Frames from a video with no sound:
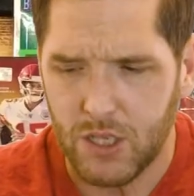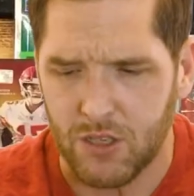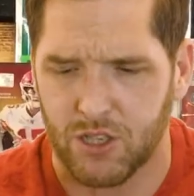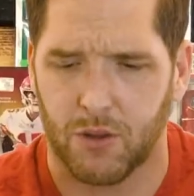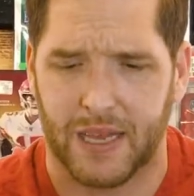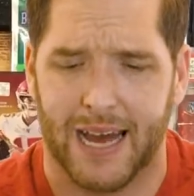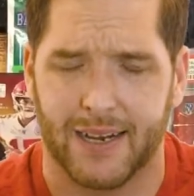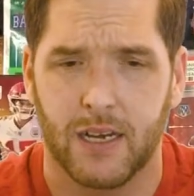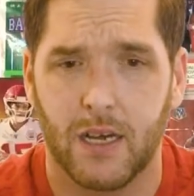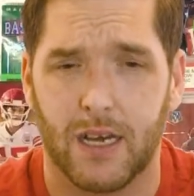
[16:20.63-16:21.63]
So
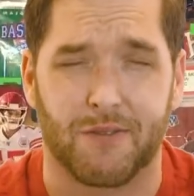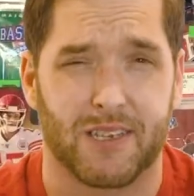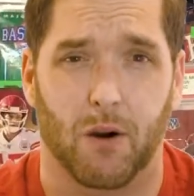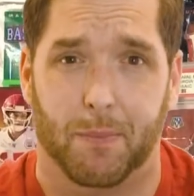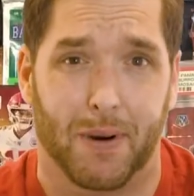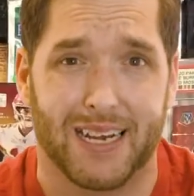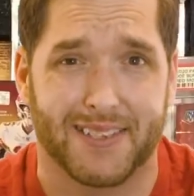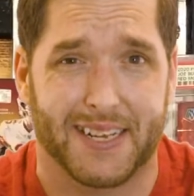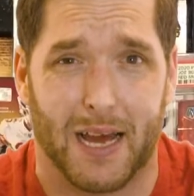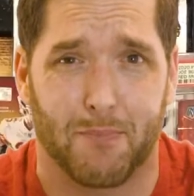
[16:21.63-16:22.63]
then if someone buys
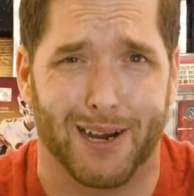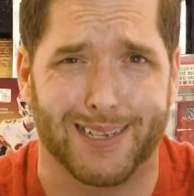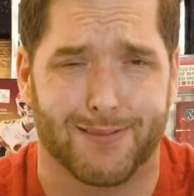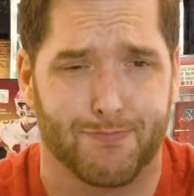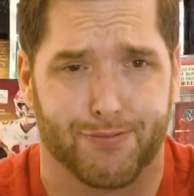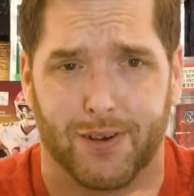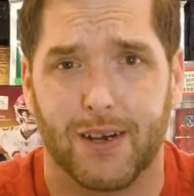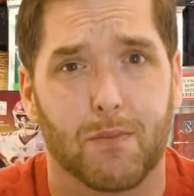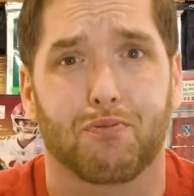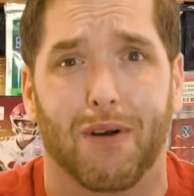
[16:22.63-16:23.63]
it at that price,
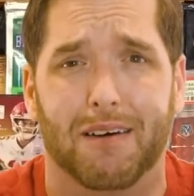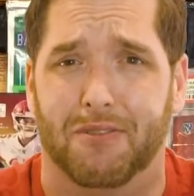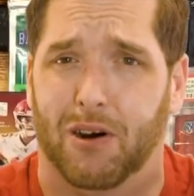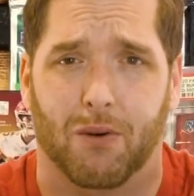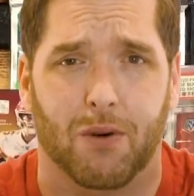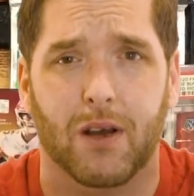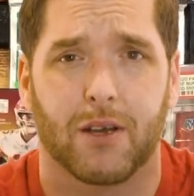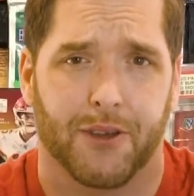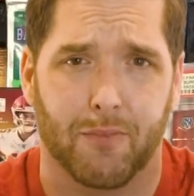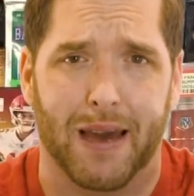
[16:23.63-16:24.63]
bravo,
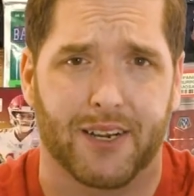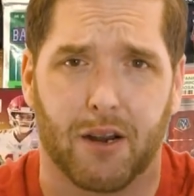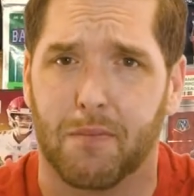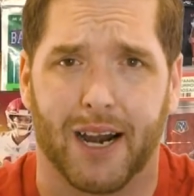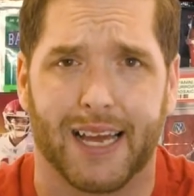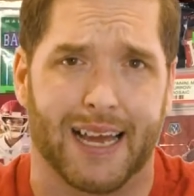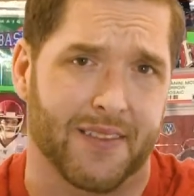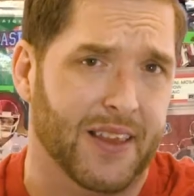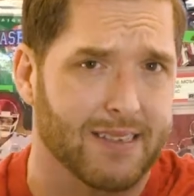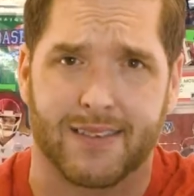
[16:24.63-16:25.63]
you made your money
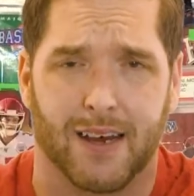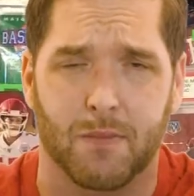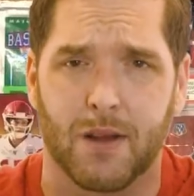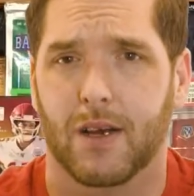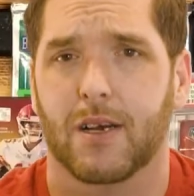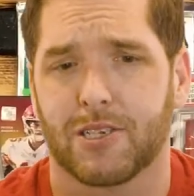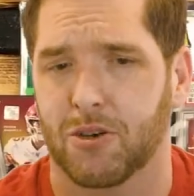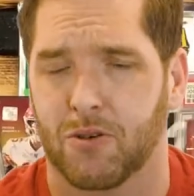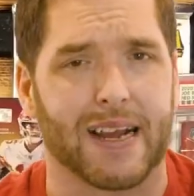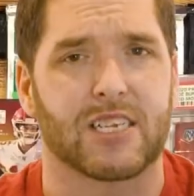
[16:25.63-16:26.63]
and then some. So
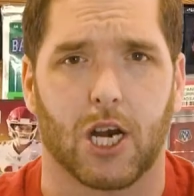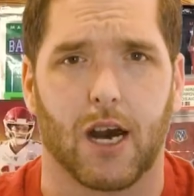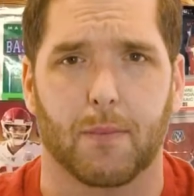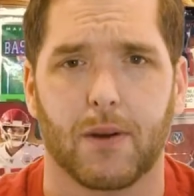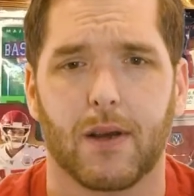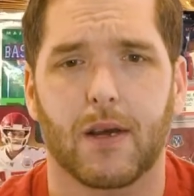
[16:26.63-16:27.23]
great job.